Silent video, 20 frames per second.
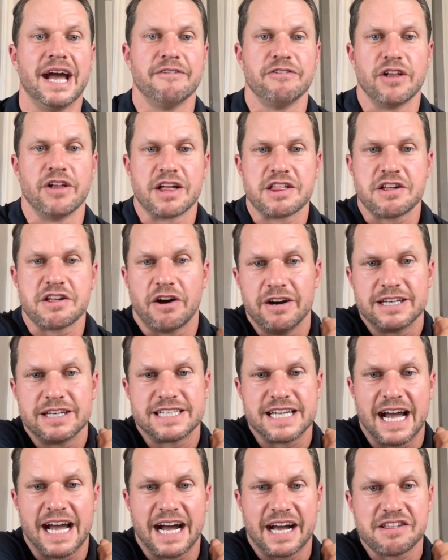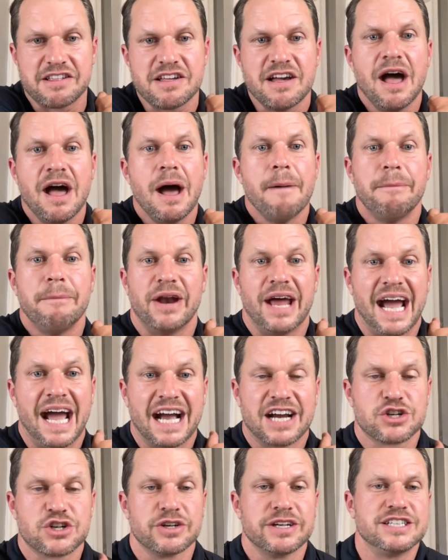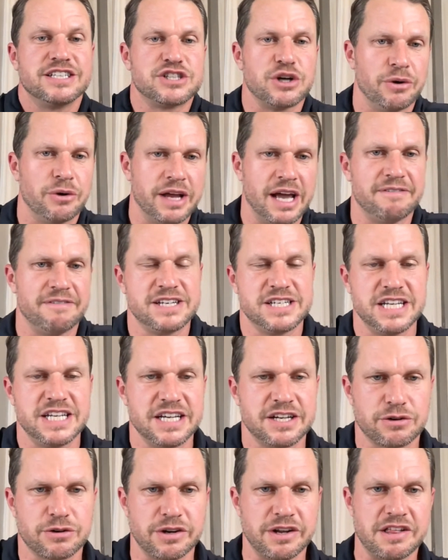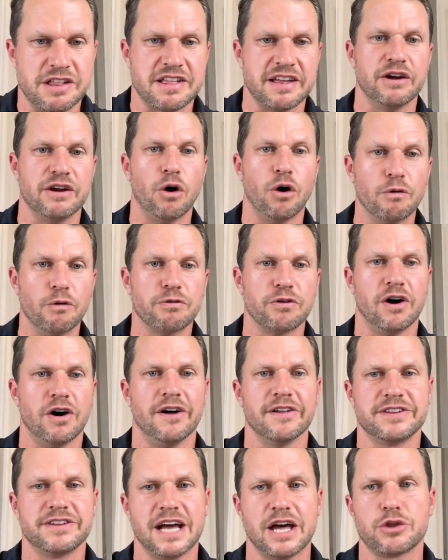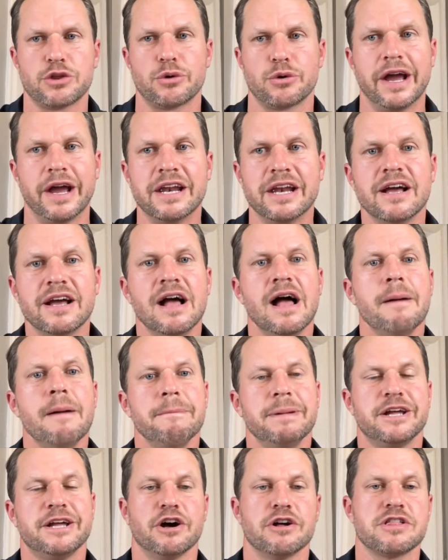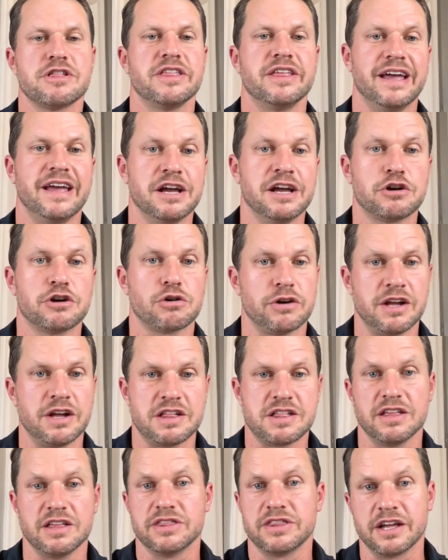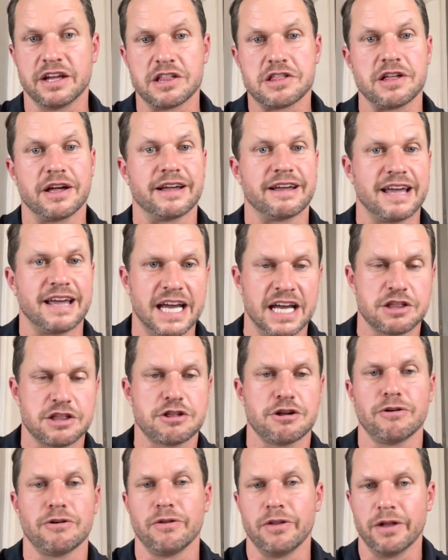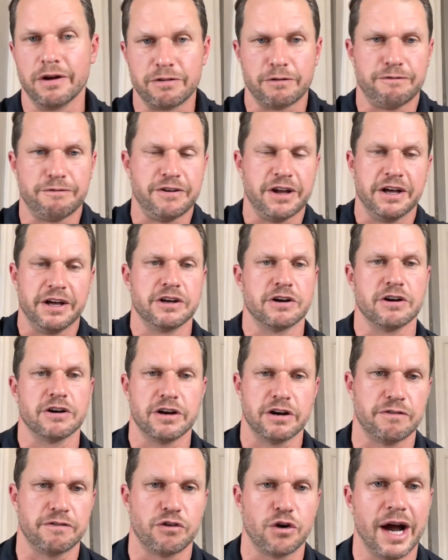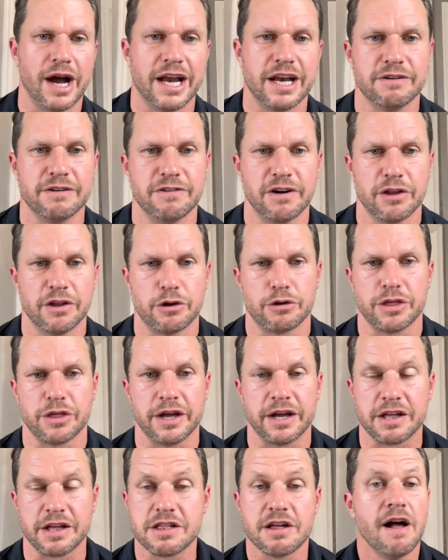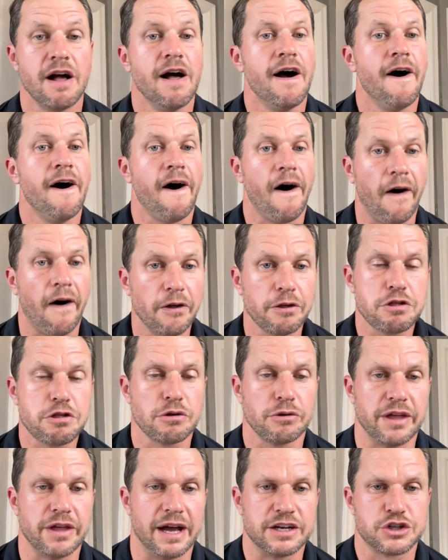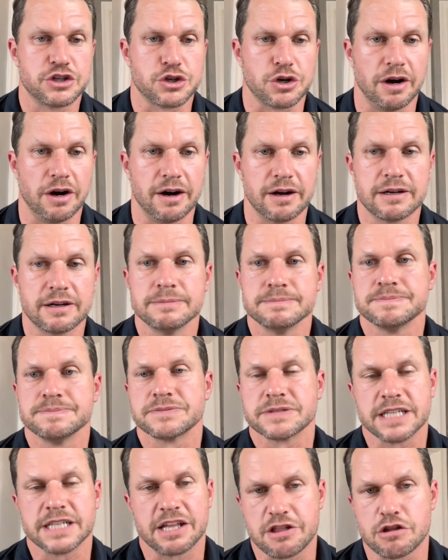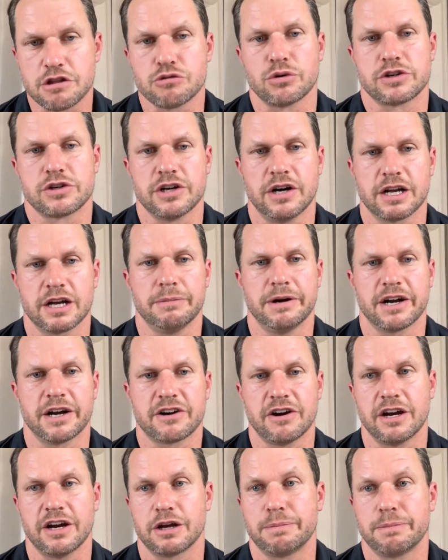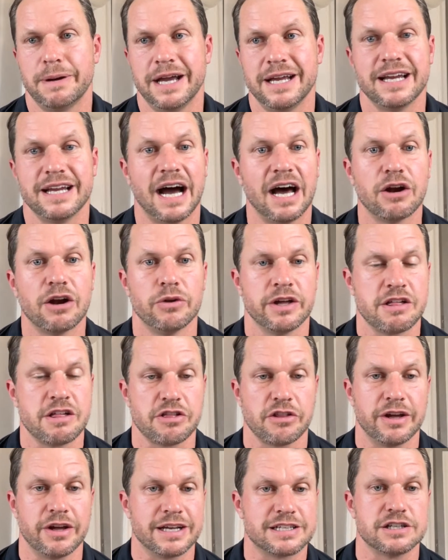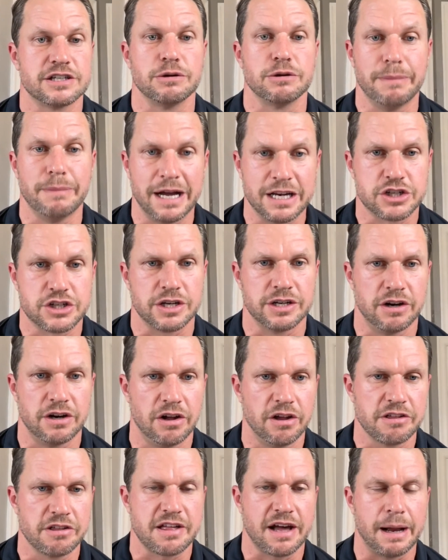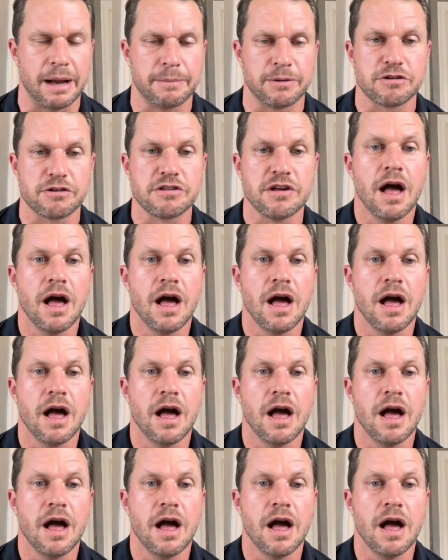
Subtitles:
less heart attacks, but actually don't have a decrease in overall death rate because of the increase in things like cancer, liver failure, and a variety of other things. Also, that drug, and since we're talking about chronic pain, not only is linked to dementia and Alzheimer's,